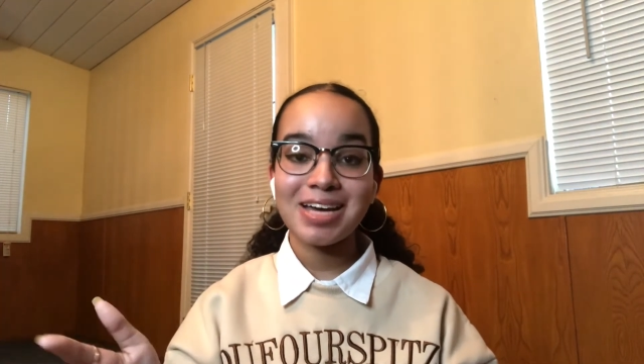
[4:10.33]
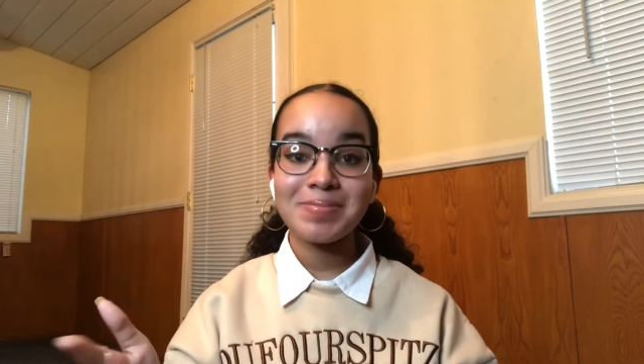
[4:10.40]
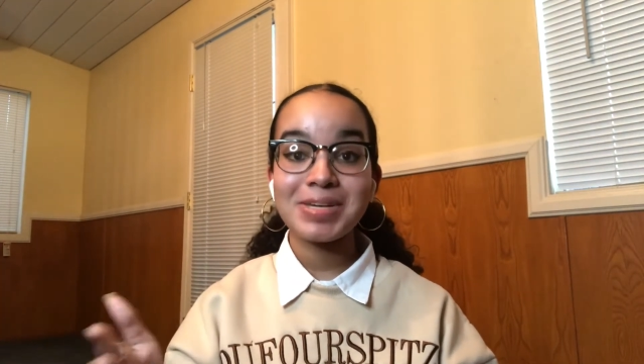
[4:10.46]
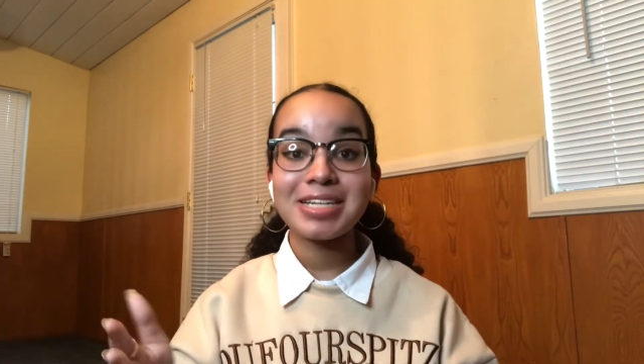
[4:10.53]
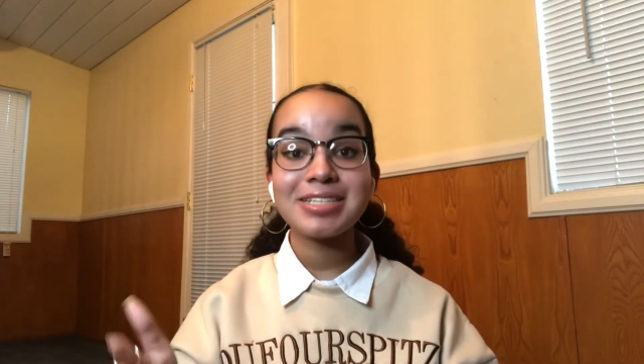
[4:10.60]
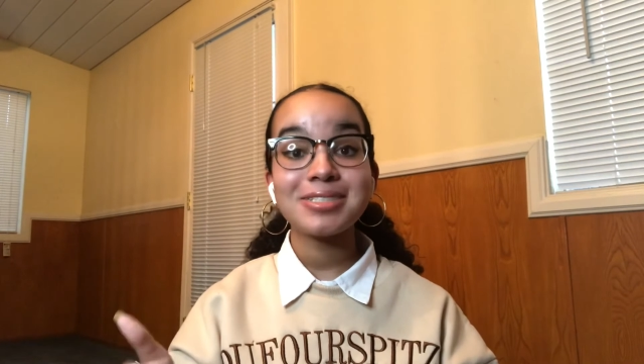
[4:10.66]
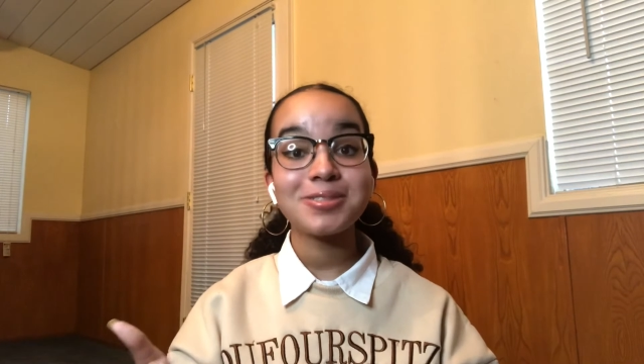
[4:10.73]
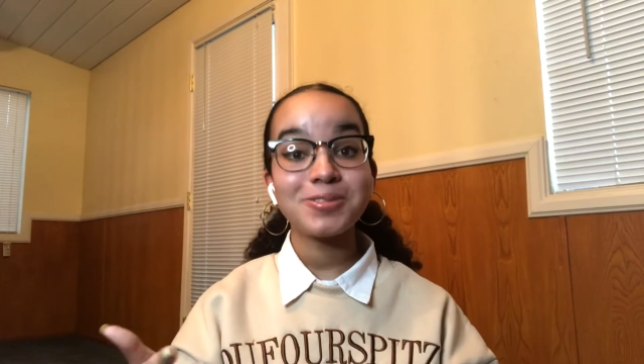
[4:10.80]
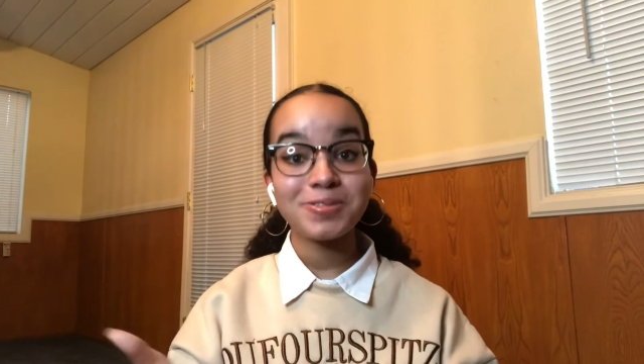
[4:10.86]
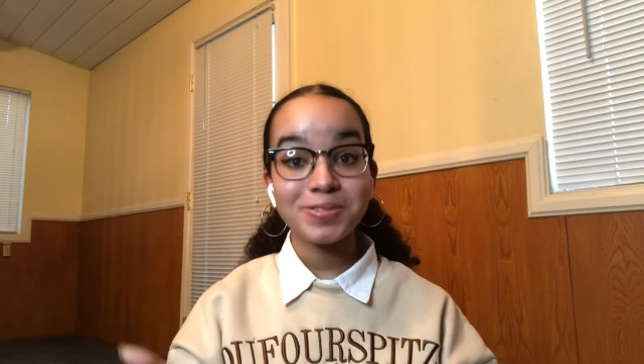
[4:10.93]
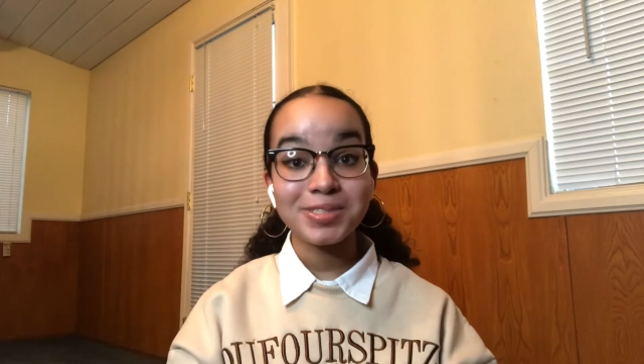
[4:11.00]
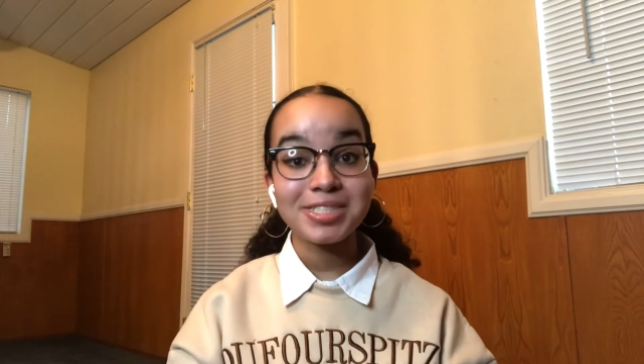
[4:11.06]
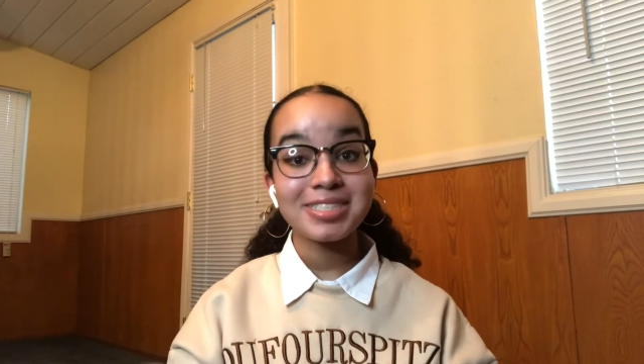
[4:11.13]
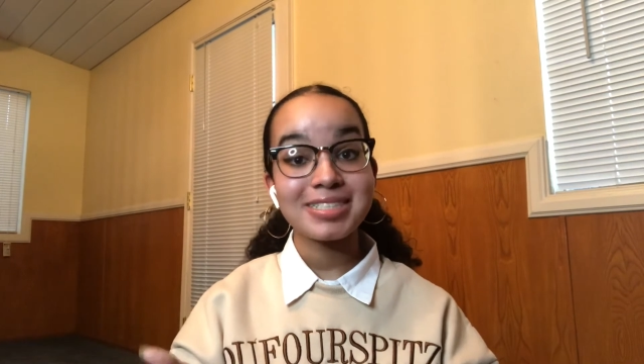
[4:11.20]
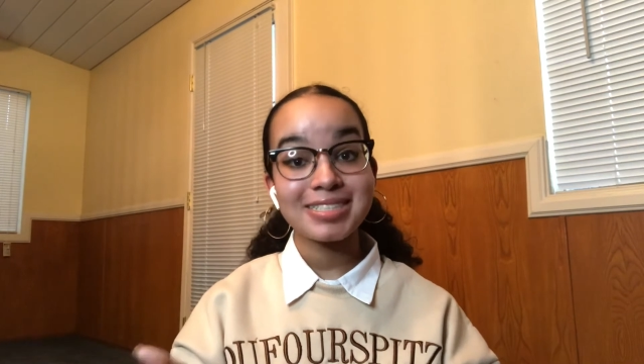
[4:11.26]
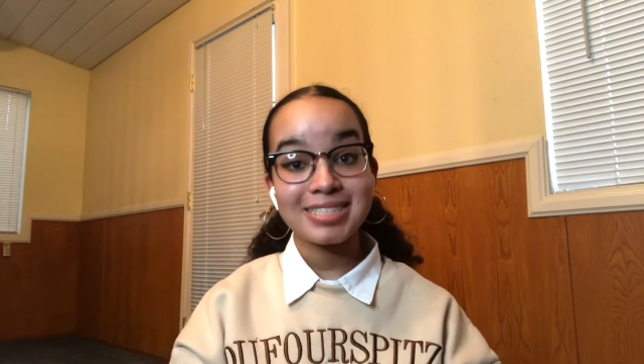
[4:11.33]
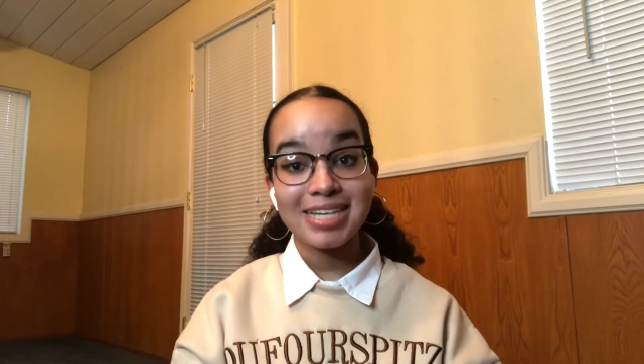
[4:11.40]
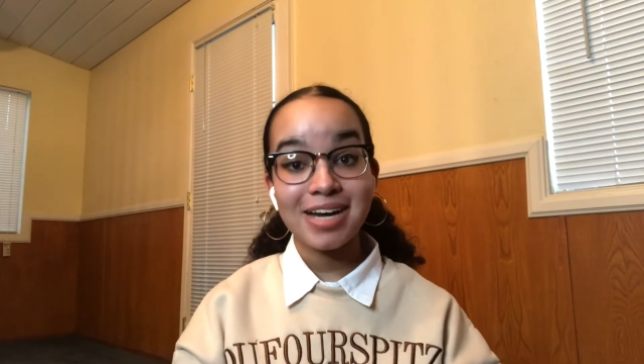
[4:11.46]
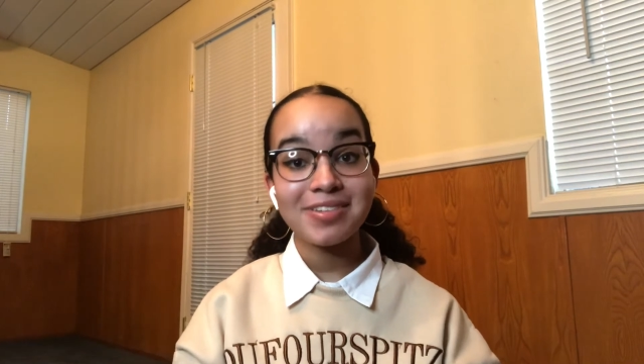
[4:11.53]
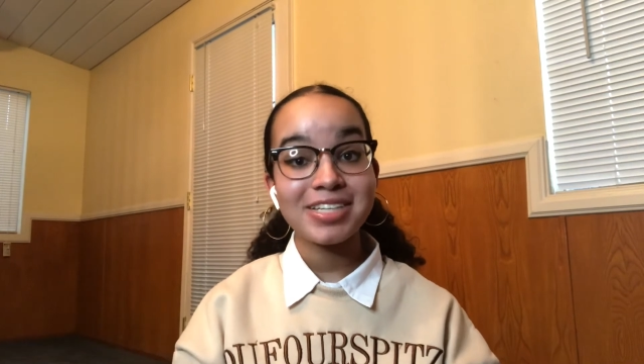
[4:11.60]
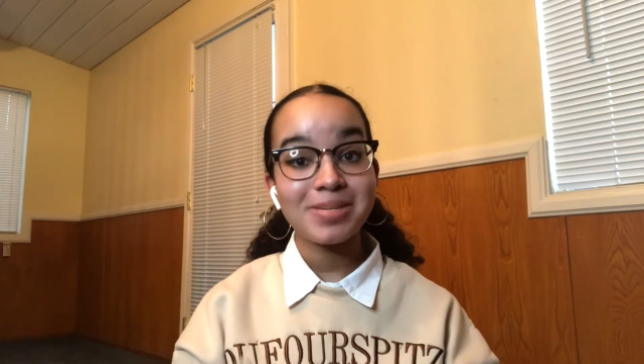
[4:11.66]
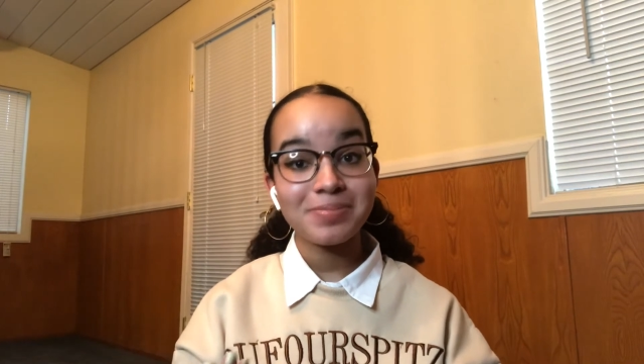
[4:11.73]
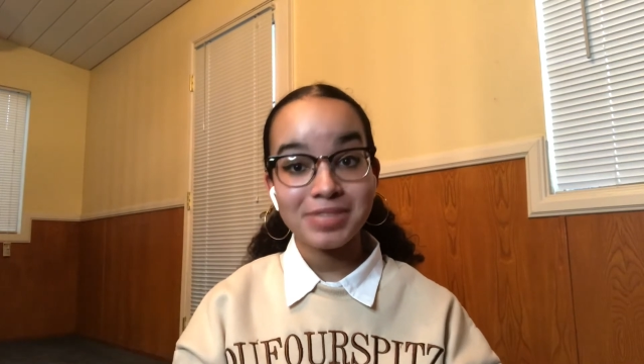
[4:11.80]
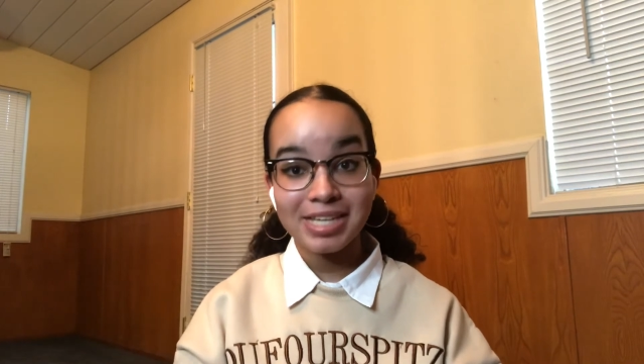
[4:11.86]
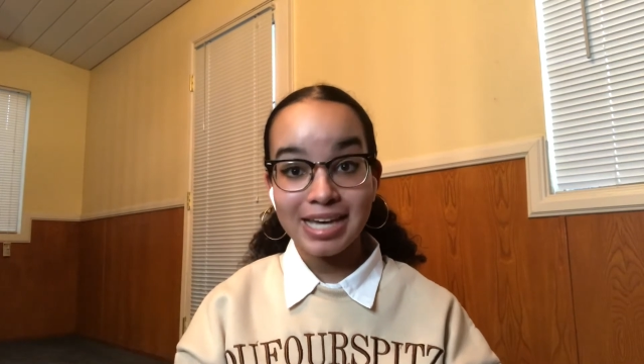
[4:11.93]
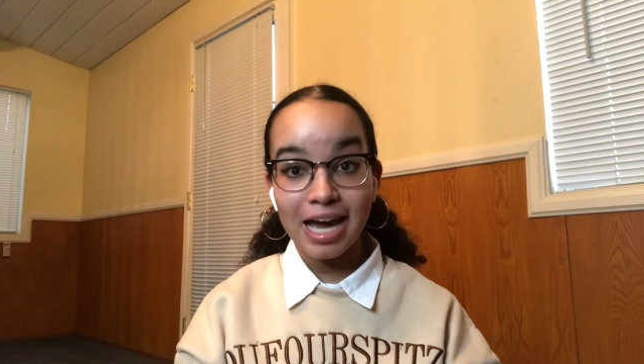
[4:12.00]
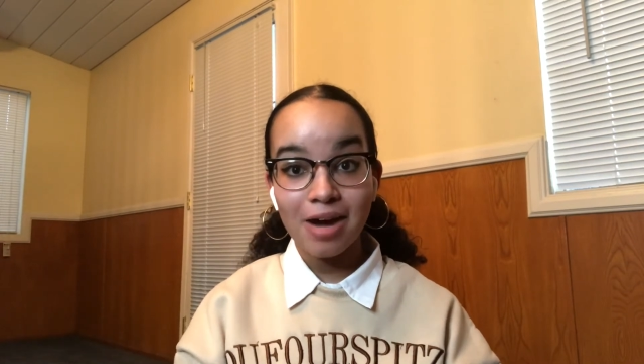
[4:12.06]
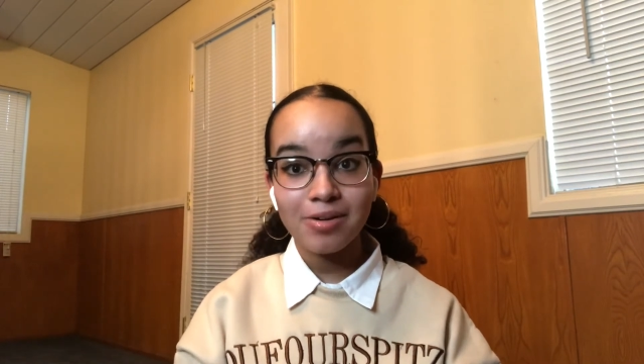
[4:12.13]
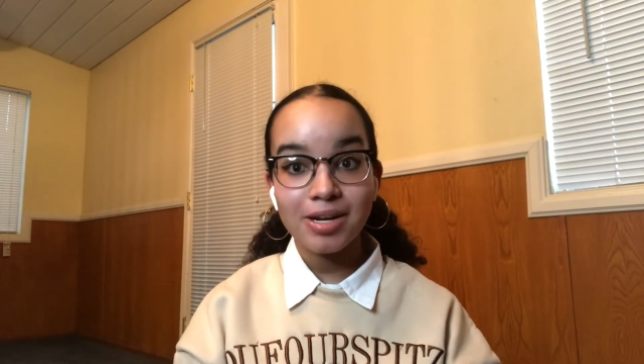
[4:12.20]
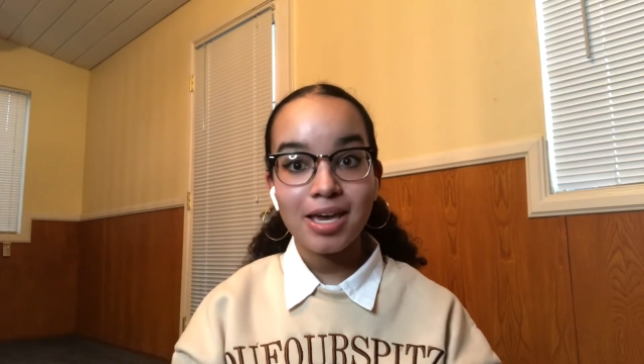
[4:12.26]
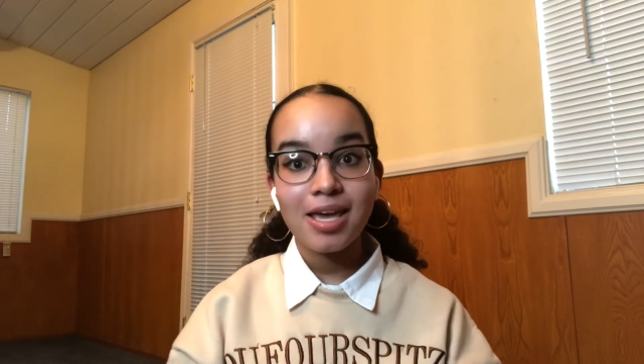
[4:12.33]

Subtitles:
it is cool to see how they play out,